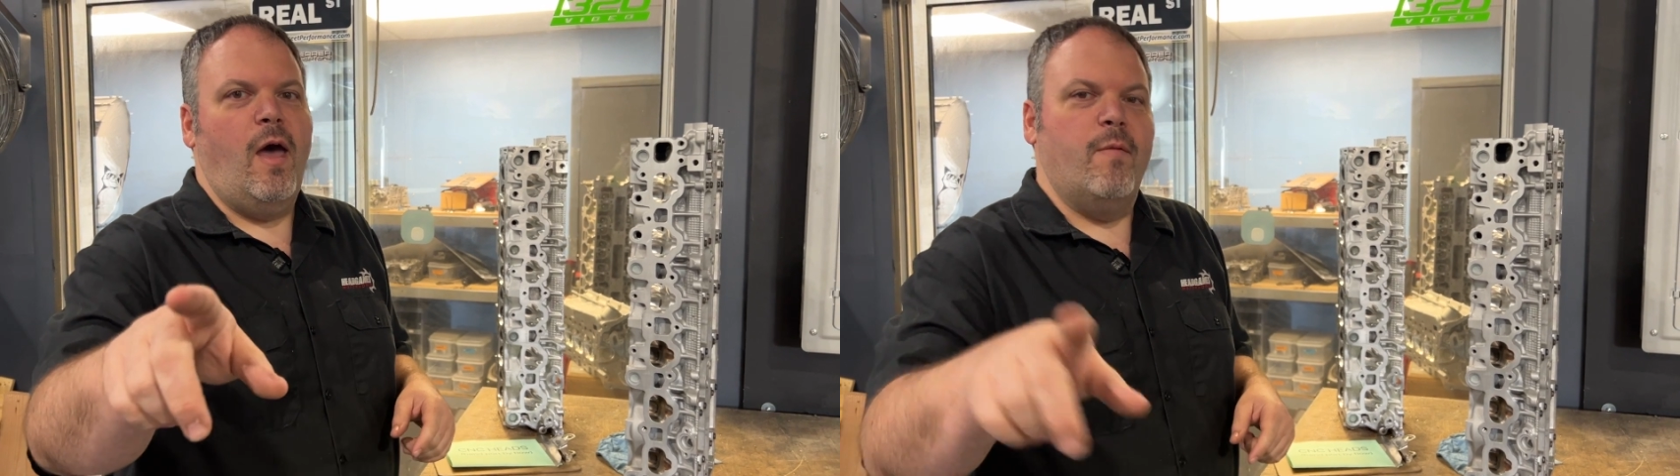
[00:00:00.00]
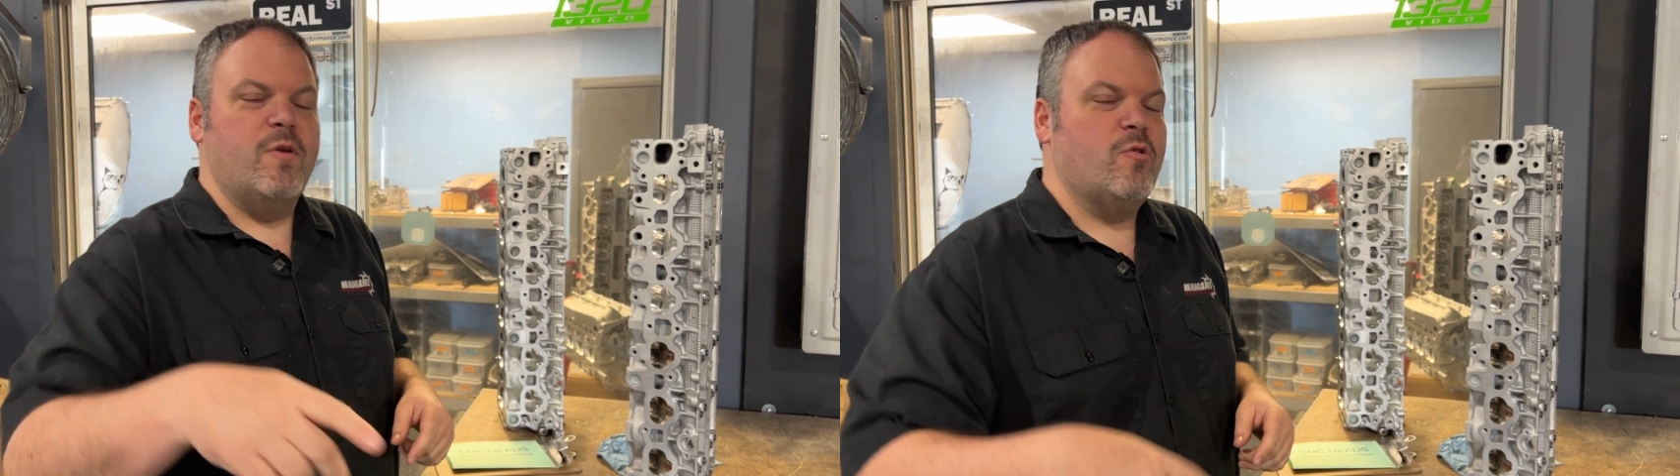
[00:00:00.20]

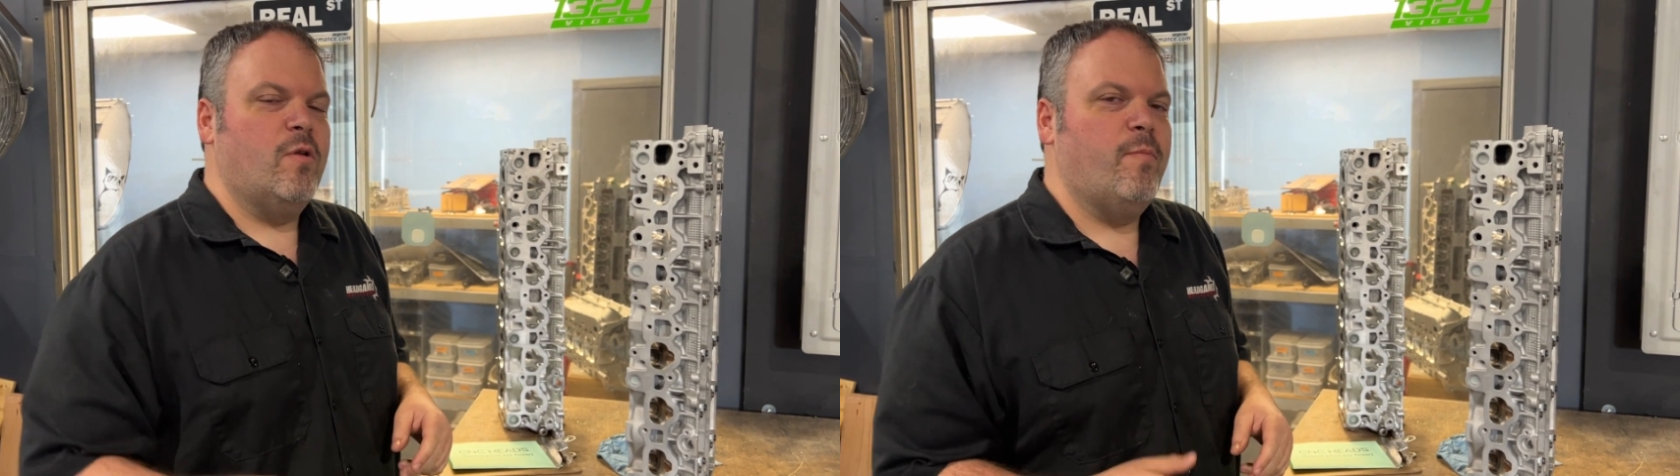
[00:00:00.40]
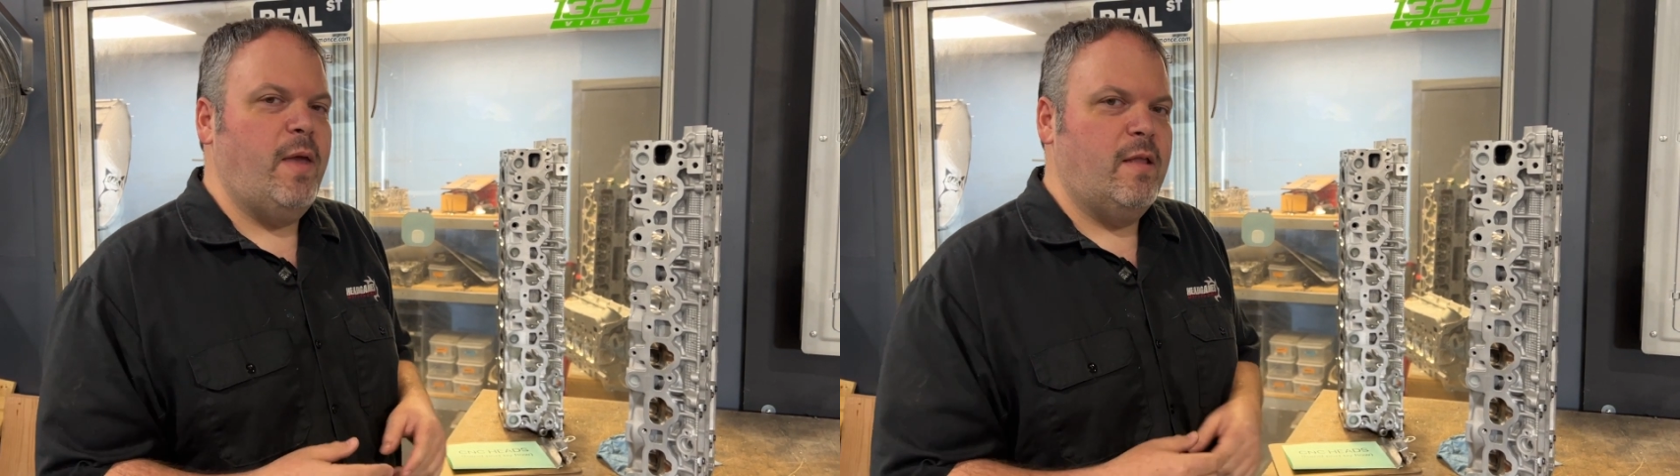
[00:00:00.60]
Be
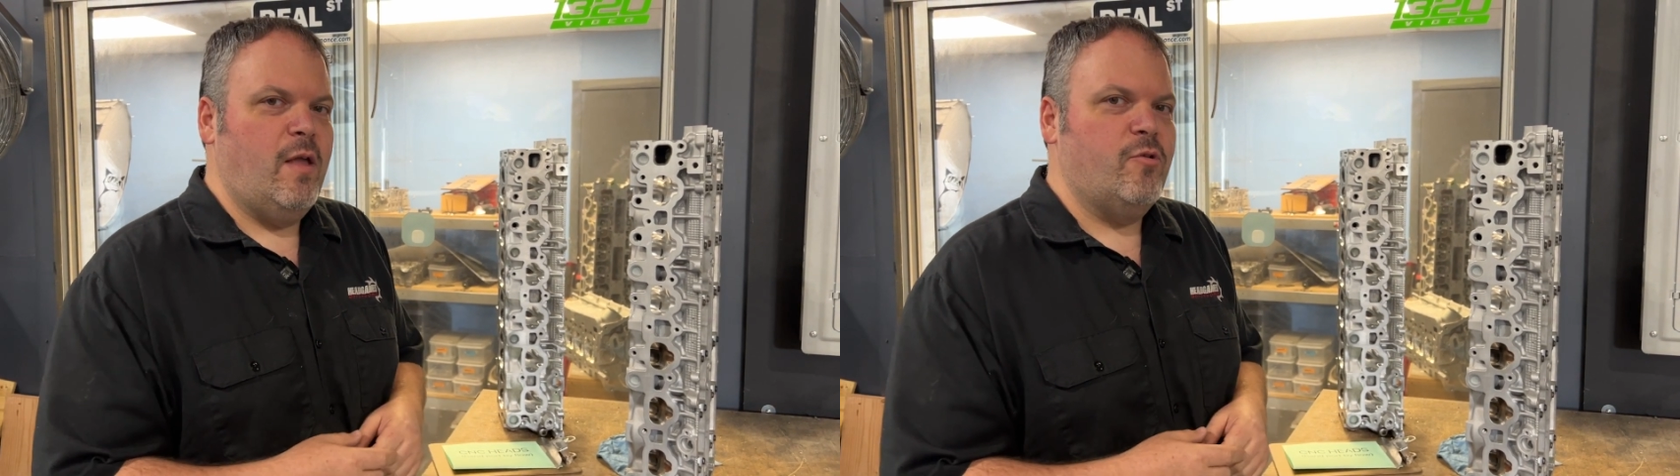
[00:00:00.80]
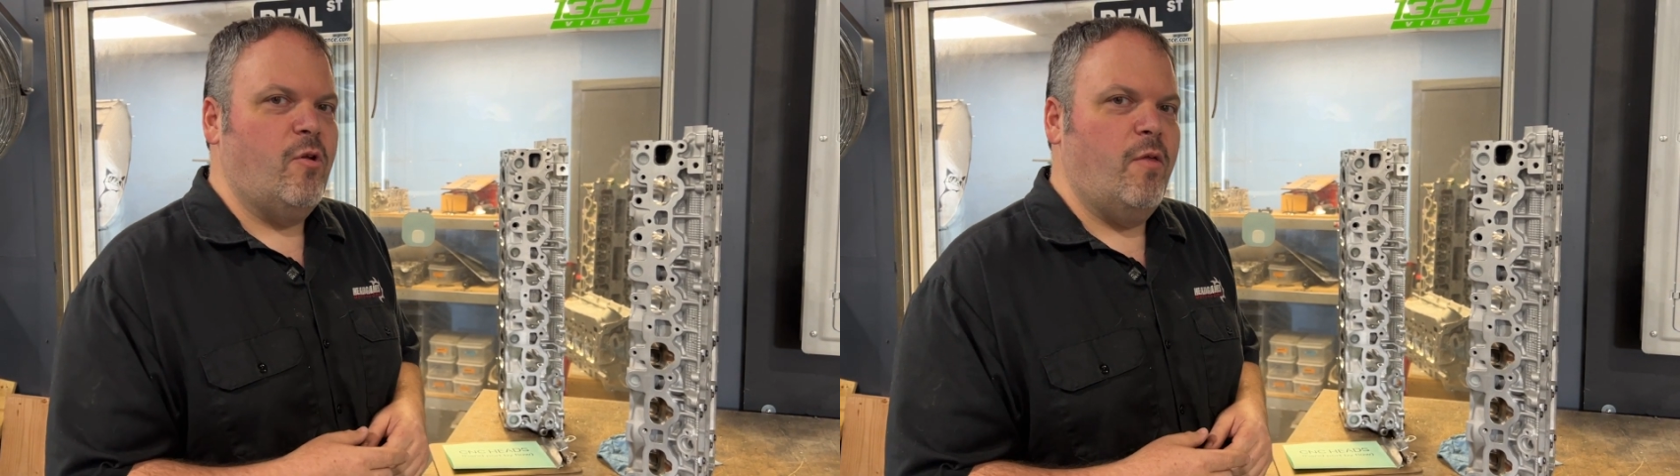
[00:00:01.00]
sure to pay
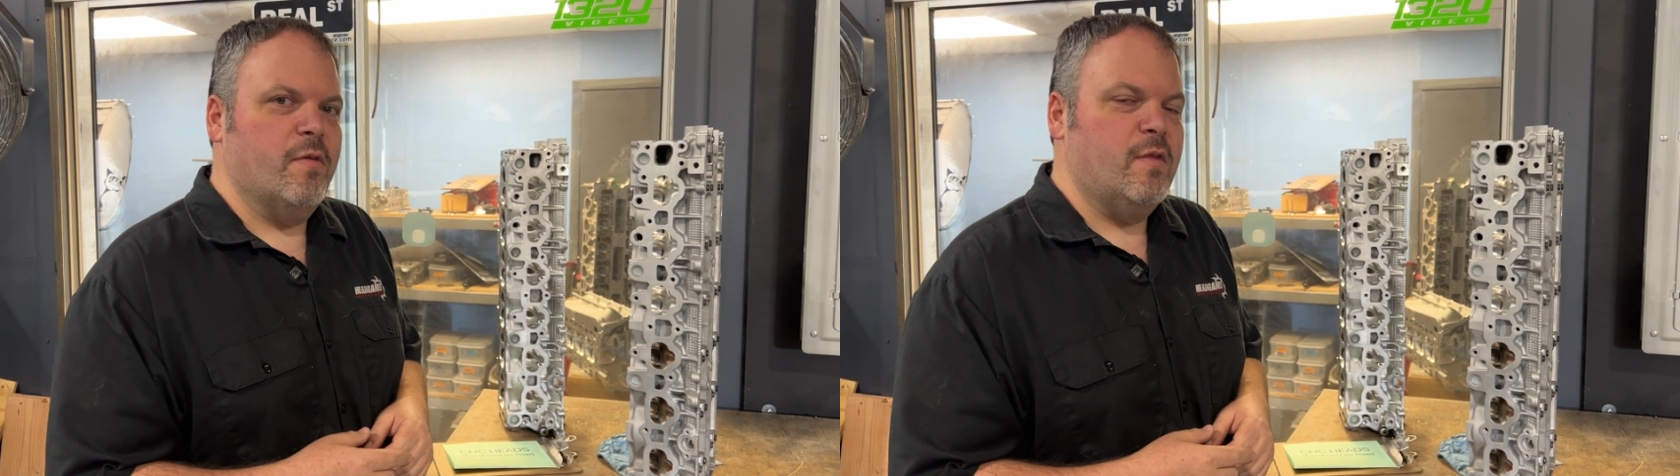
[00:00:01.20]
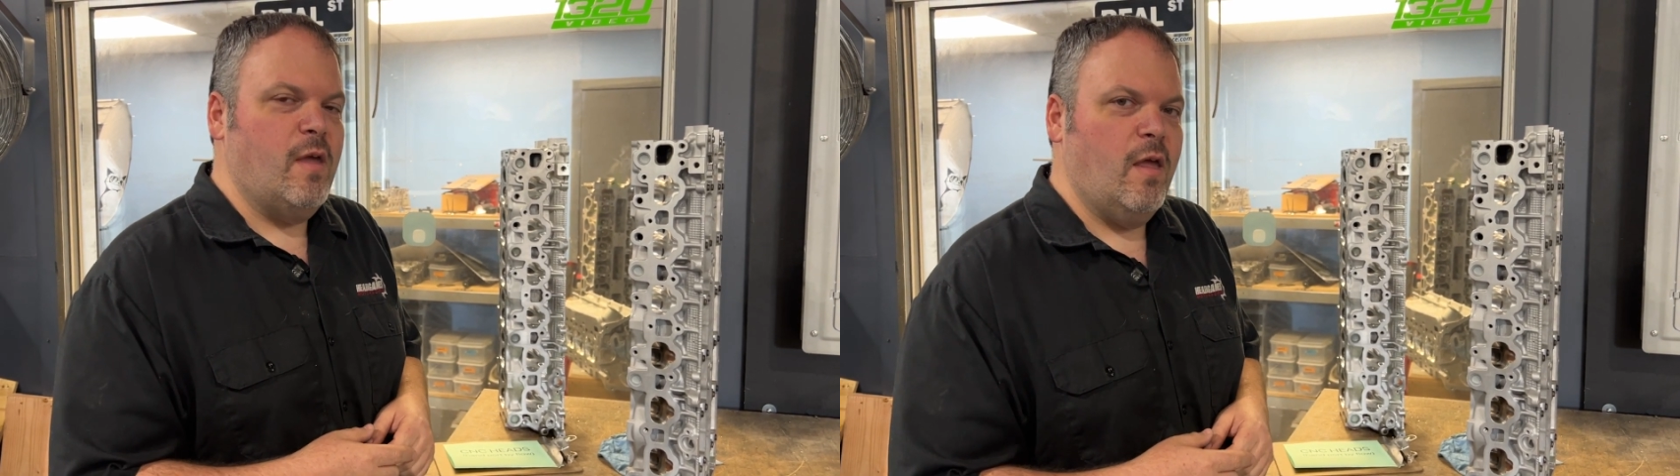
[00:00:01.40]
attention to all
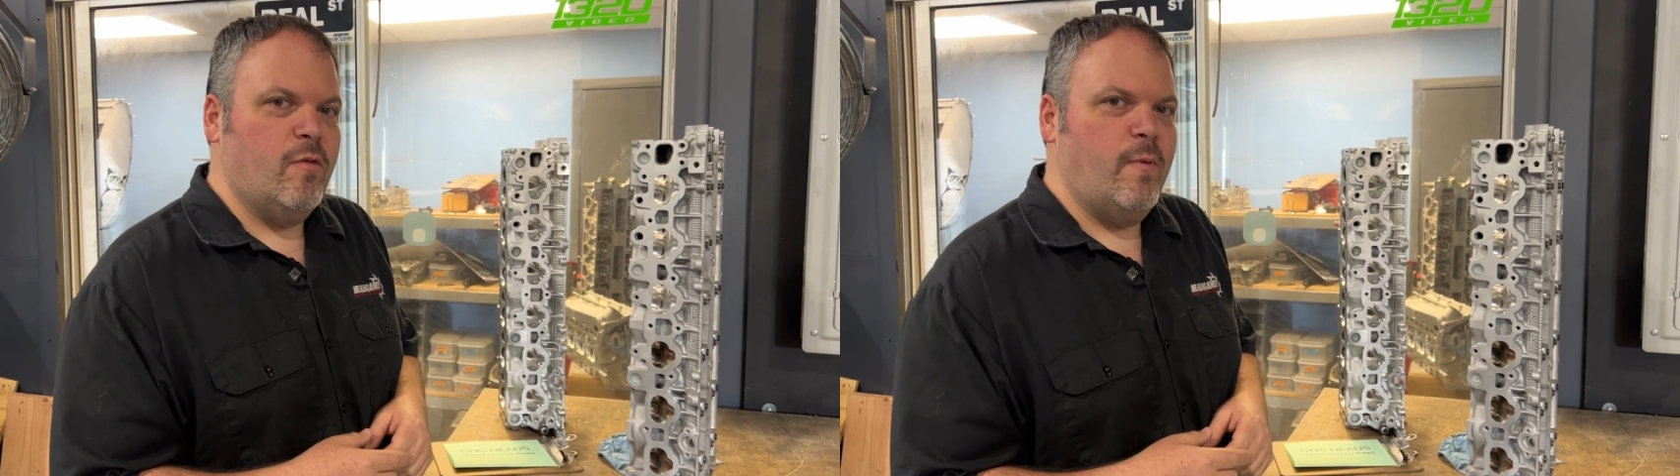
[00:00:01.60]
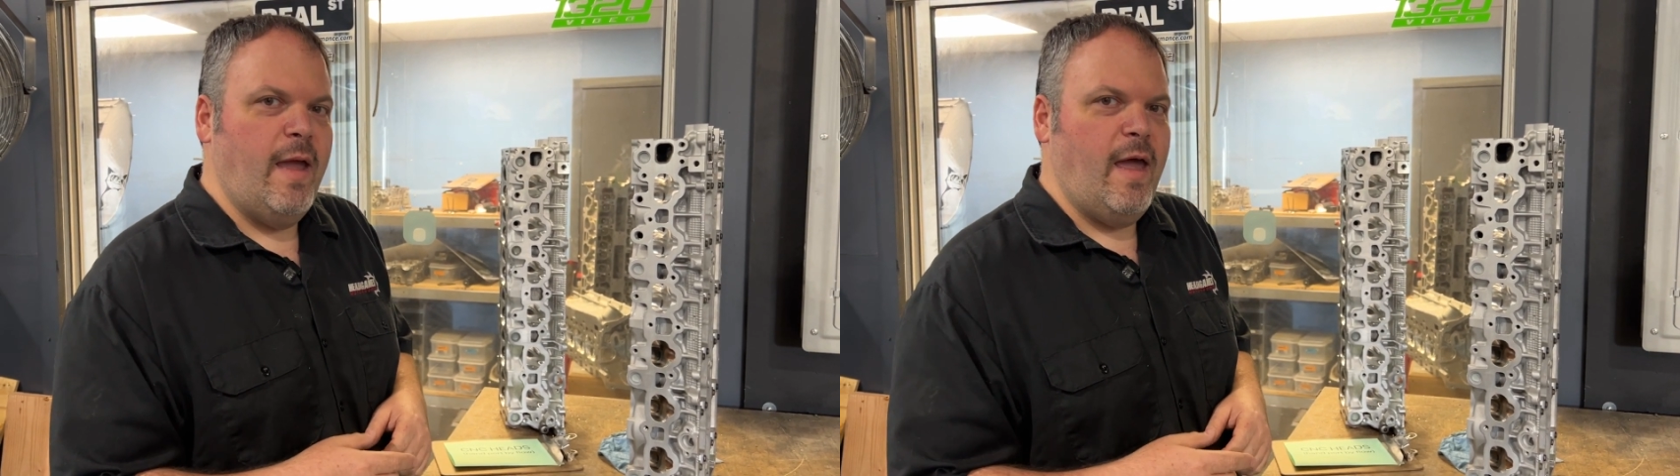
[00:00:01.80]
the
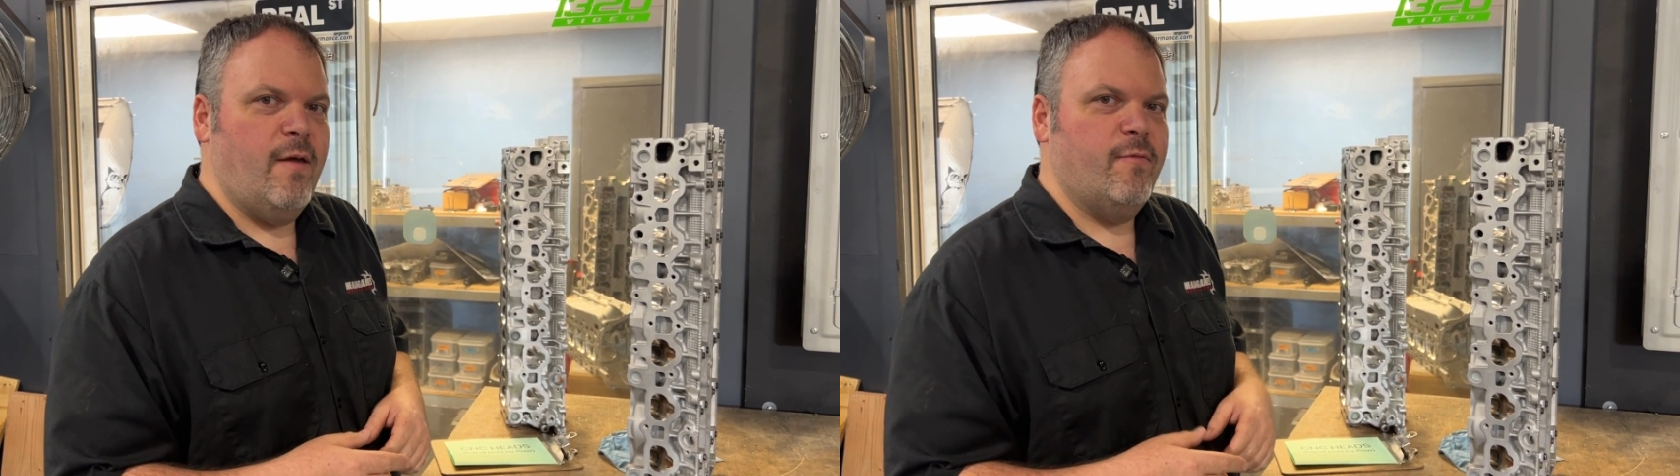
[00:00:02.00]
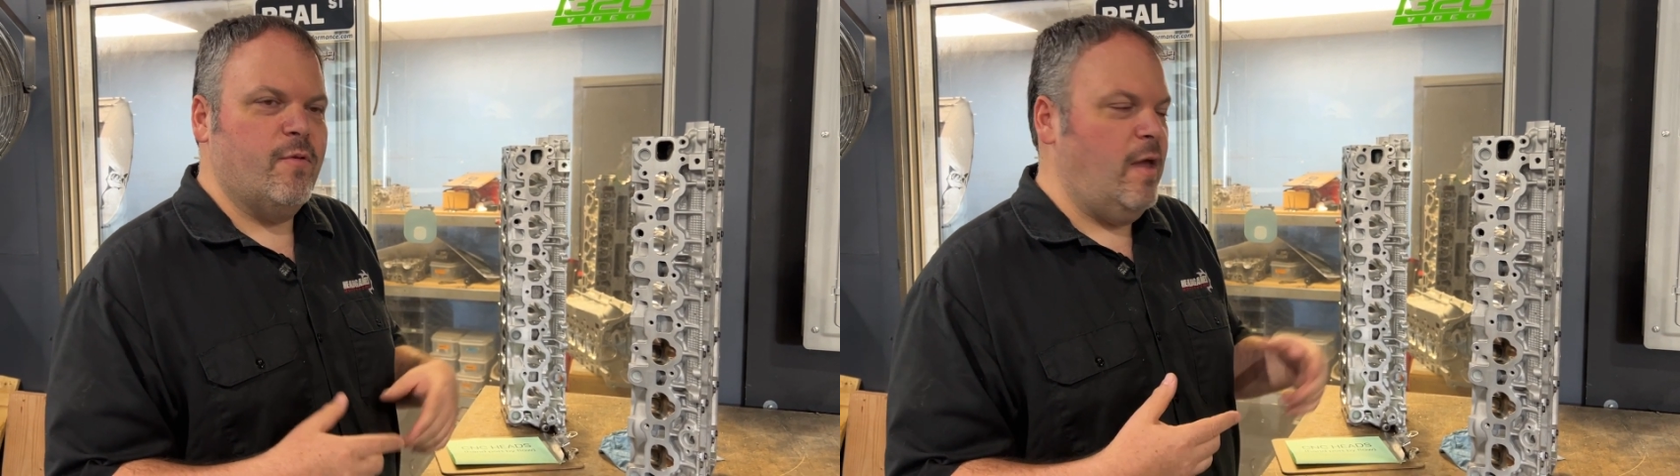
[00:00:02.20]
sales we have.